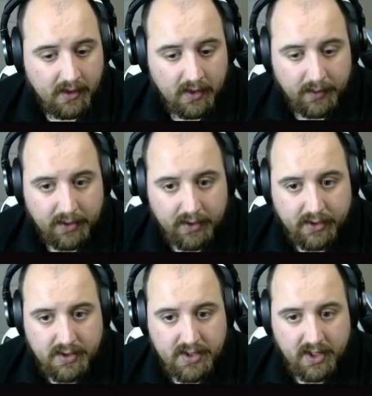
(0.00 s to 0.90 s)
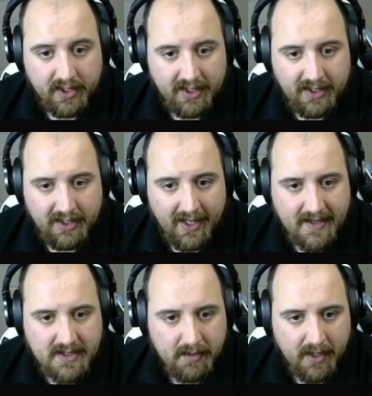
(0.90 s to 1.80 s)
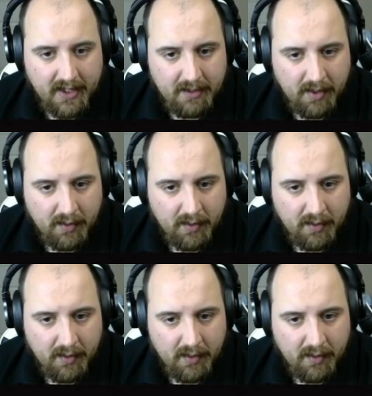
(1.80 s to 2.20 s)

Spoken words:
We could use our heat as money, but